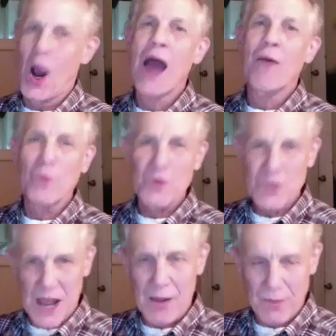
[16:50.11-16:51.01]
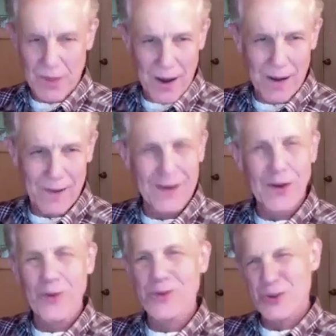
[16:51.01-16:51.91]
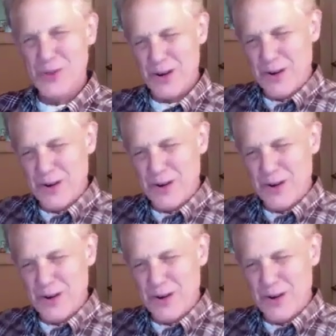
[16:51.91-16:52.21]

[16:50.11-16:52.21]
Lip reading: I was down there, so